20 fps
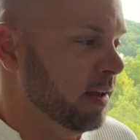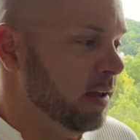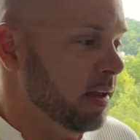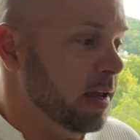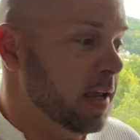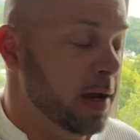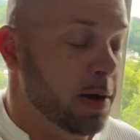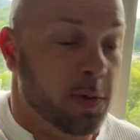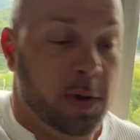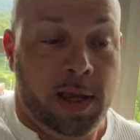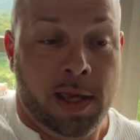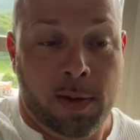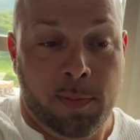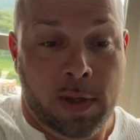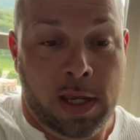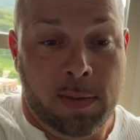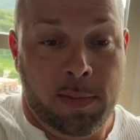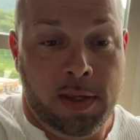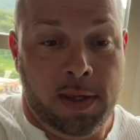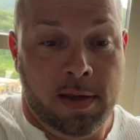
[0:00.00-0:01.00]
And we had a
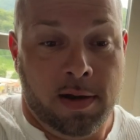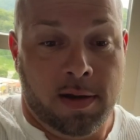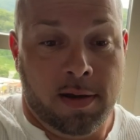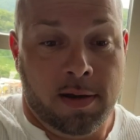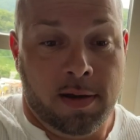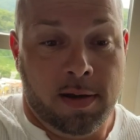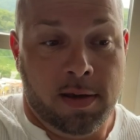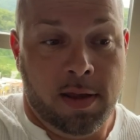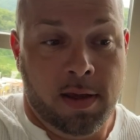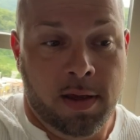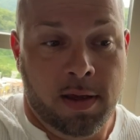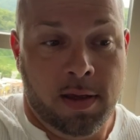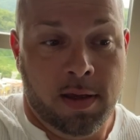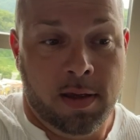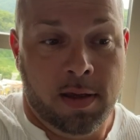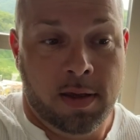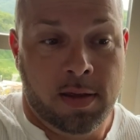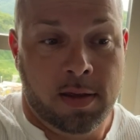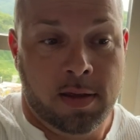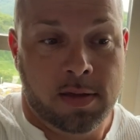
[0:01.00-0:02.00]
baby on
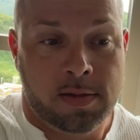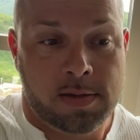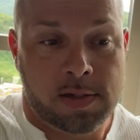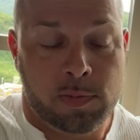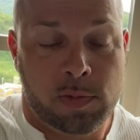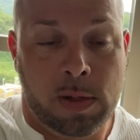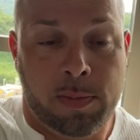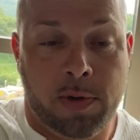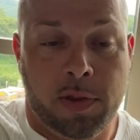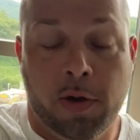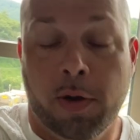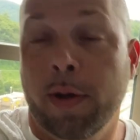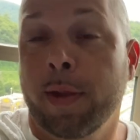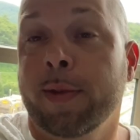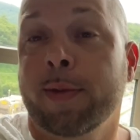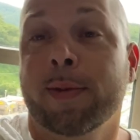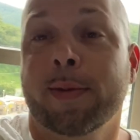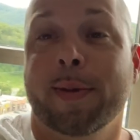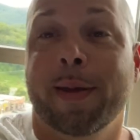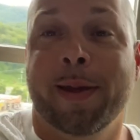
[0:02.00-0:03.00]
September
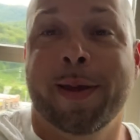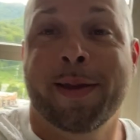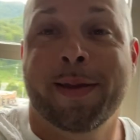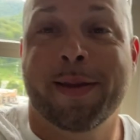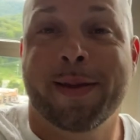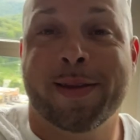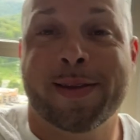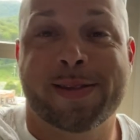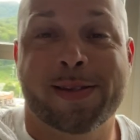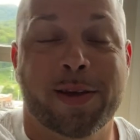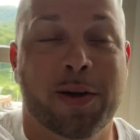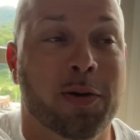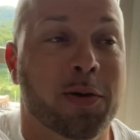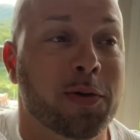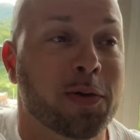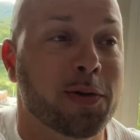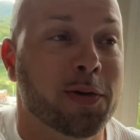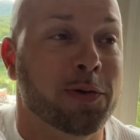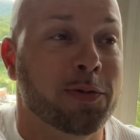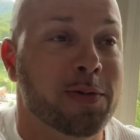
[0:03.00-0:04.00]
30th,
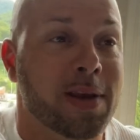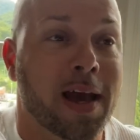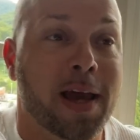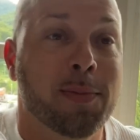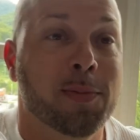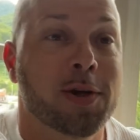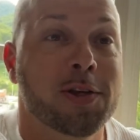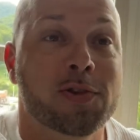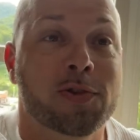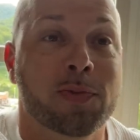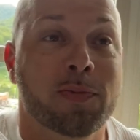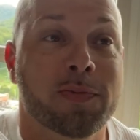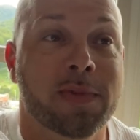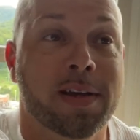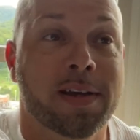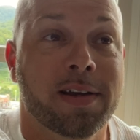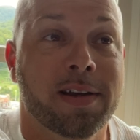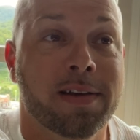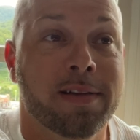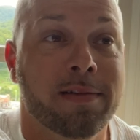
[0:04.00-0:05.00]
so nine months from
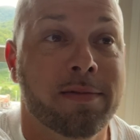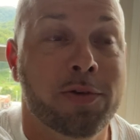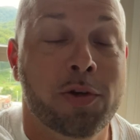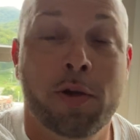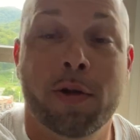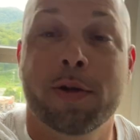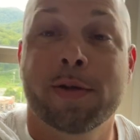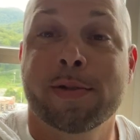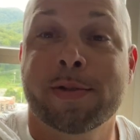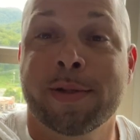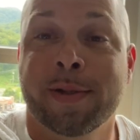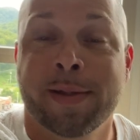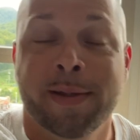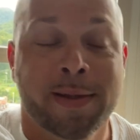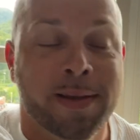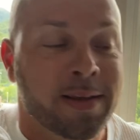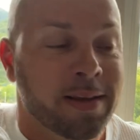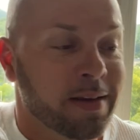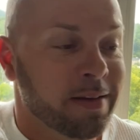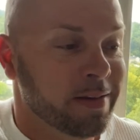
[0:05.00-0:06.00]
uh, New Year's.
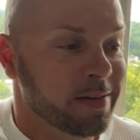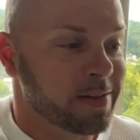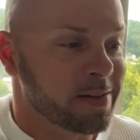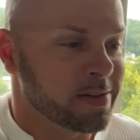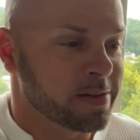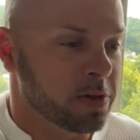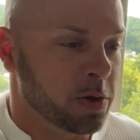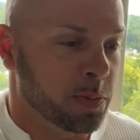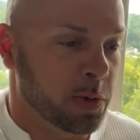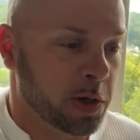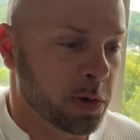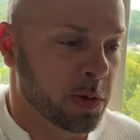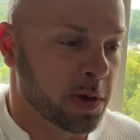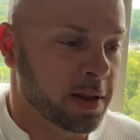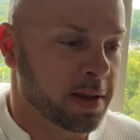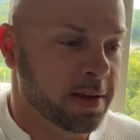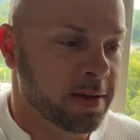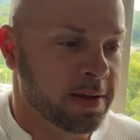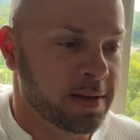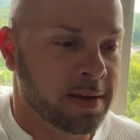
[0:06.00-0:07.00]
So pretty
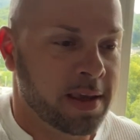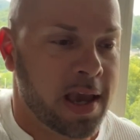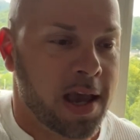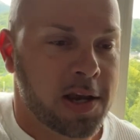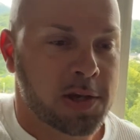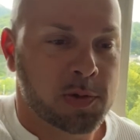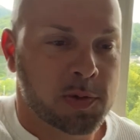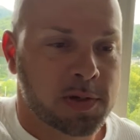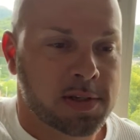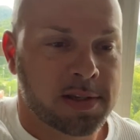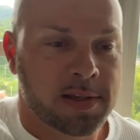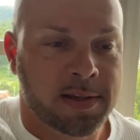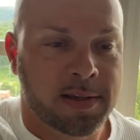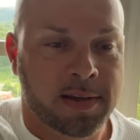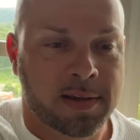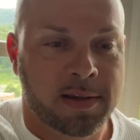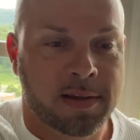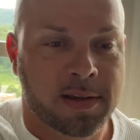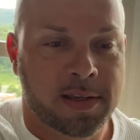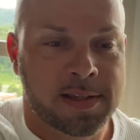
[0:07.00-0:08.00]
quickly, Cash was
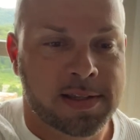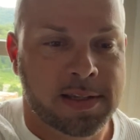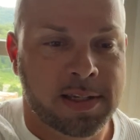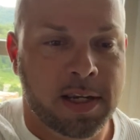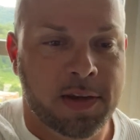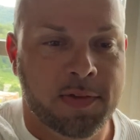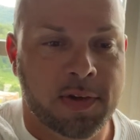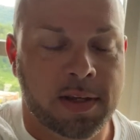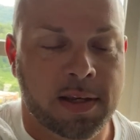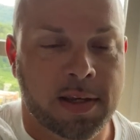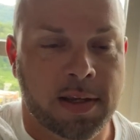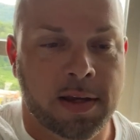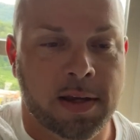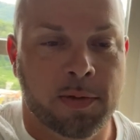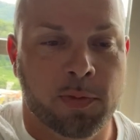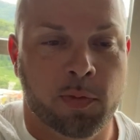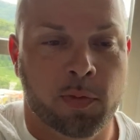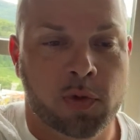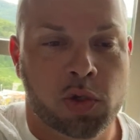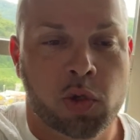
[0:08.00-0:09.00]
uh, conceived, and
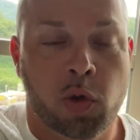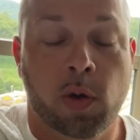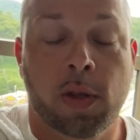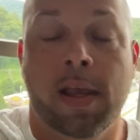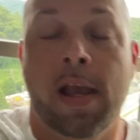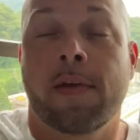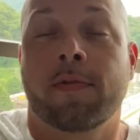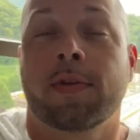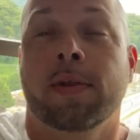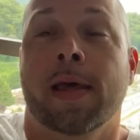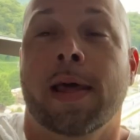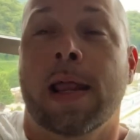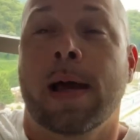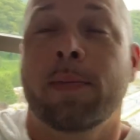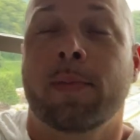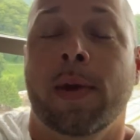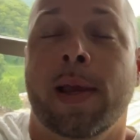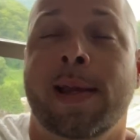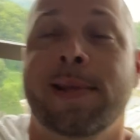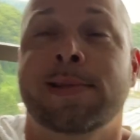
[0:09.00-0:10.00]
uh, shortly after that,
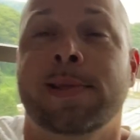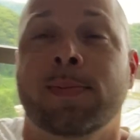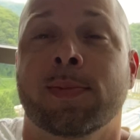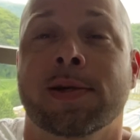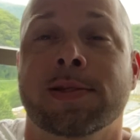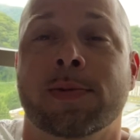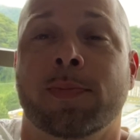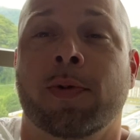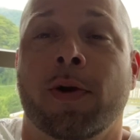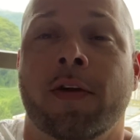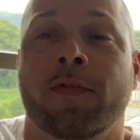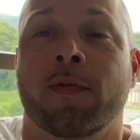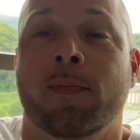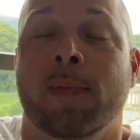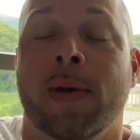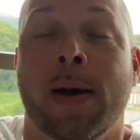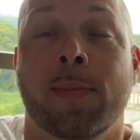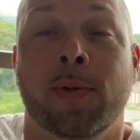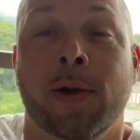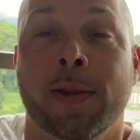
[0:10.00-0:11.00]
I'm 18 months apart from
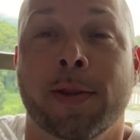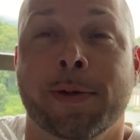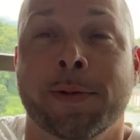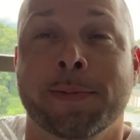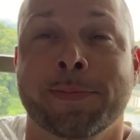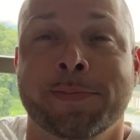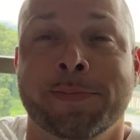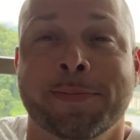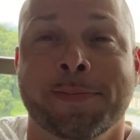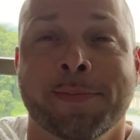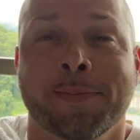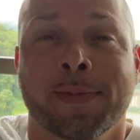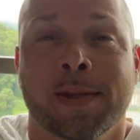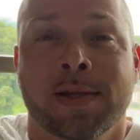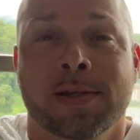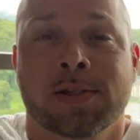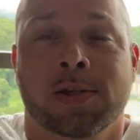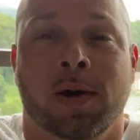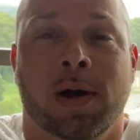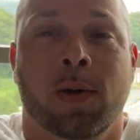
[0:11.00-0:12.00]
my brother.
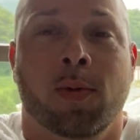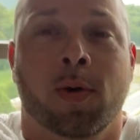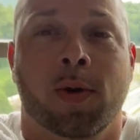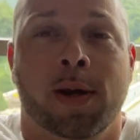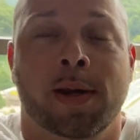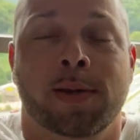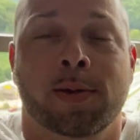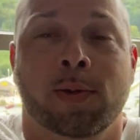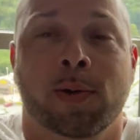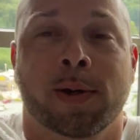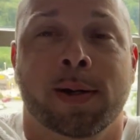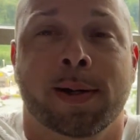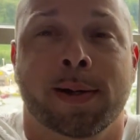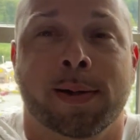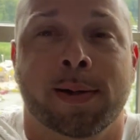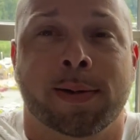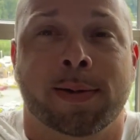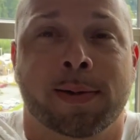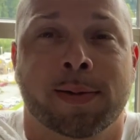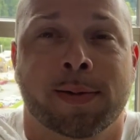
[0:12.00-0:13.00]
So I wanted to
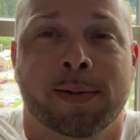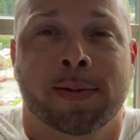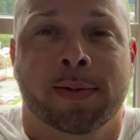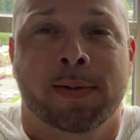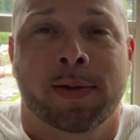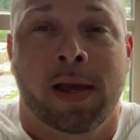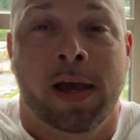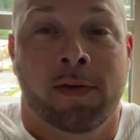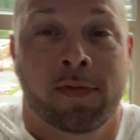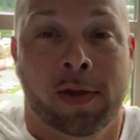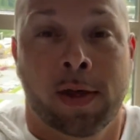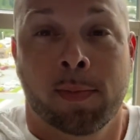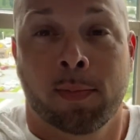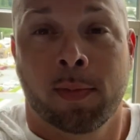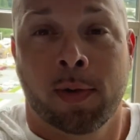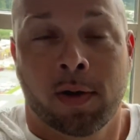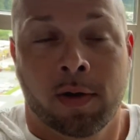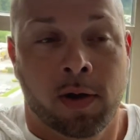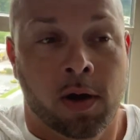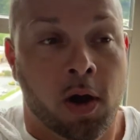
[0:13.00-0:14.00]
uh, have
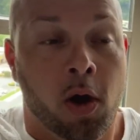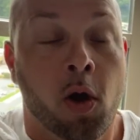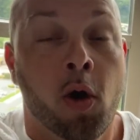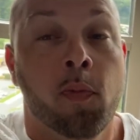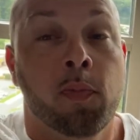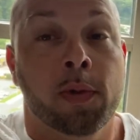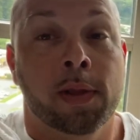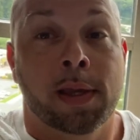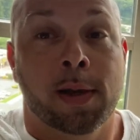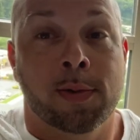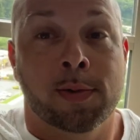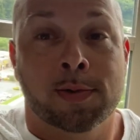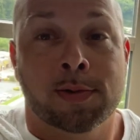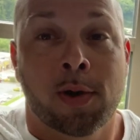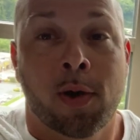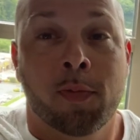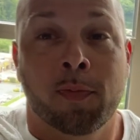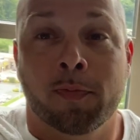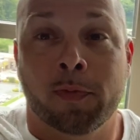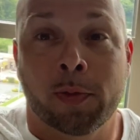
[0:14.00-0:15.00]
them, or hopefully, I was
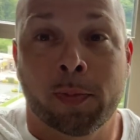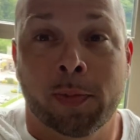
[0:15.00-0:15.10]
hoping for